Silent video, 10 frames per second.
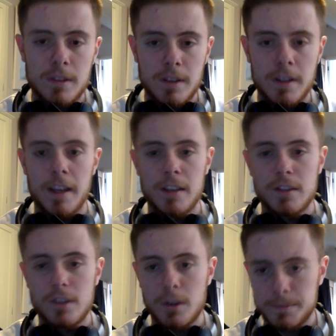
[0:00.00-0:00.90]
Okay,
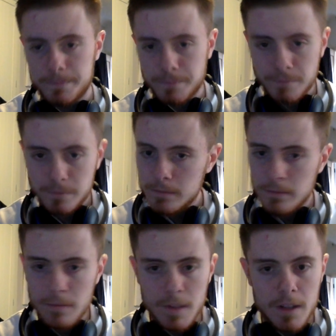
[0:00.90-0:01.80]
so
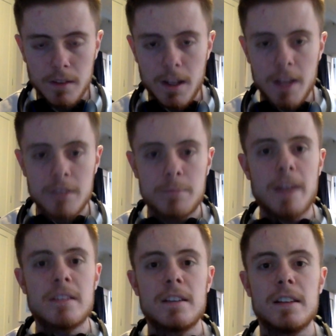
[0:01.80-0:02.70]
that's
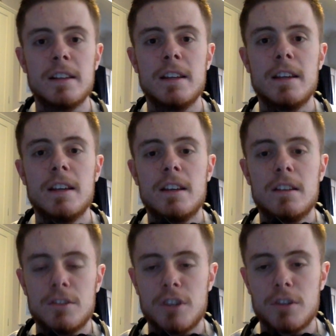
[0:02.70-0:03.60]
basically
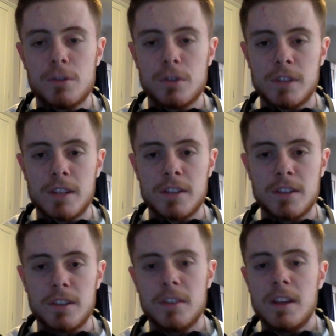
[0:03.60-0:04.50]
the general
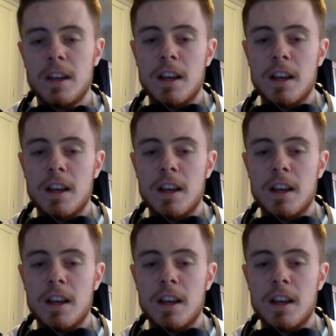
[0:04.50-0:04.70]
consensus.